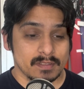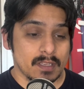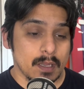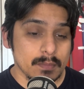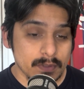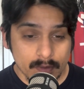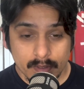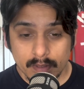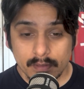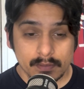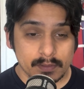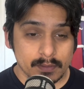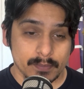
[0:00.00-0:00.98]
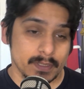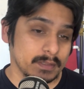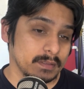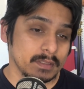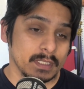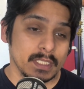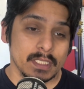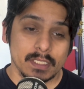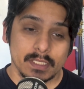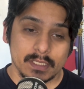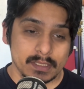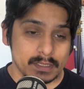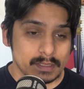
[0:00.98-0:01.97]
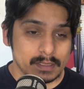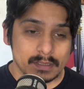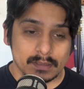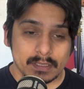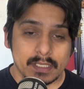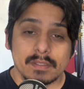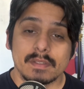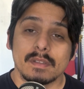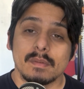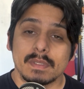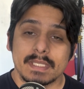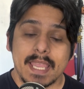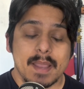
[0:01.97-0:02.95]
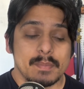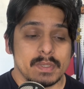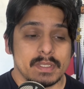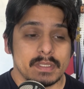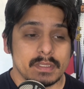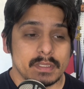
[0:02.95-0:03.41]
Come to our YouTube and let us know what's happening.